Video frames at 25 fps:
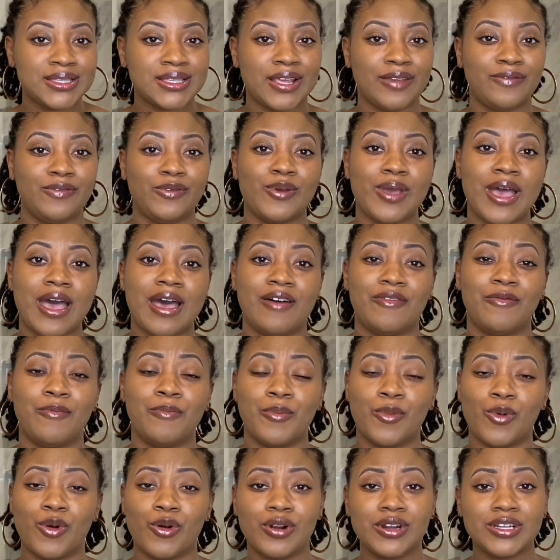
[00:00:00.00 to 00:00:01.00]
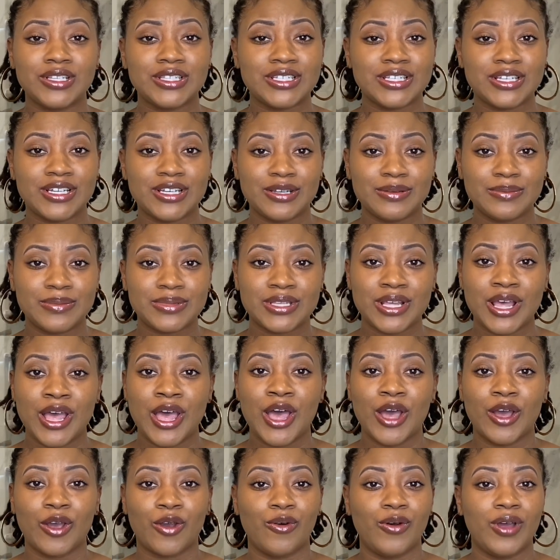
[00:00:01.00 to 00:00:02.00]
If you have more tips,
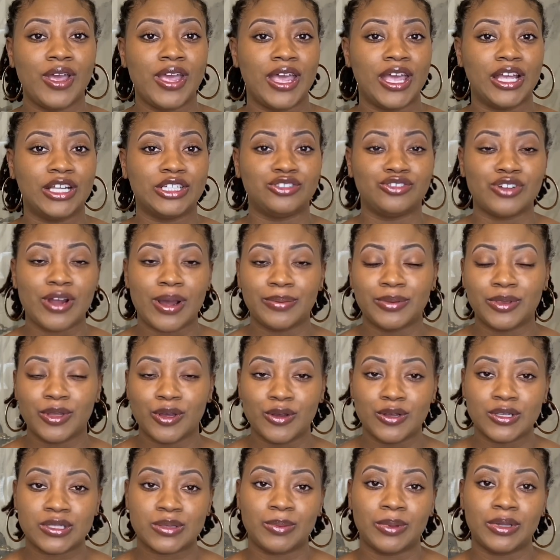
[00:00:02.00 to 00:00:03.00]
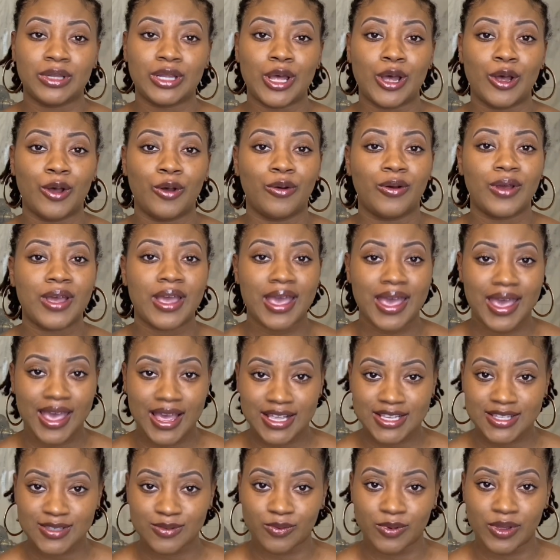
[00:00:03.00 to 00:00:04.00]
go ahead, drop those below
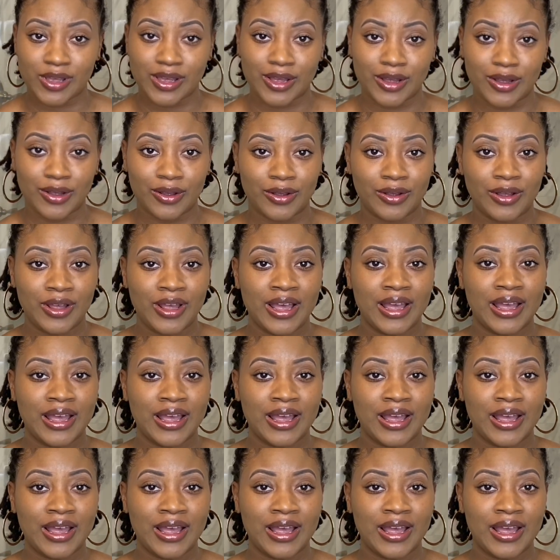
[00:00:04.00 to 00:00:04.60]
as well.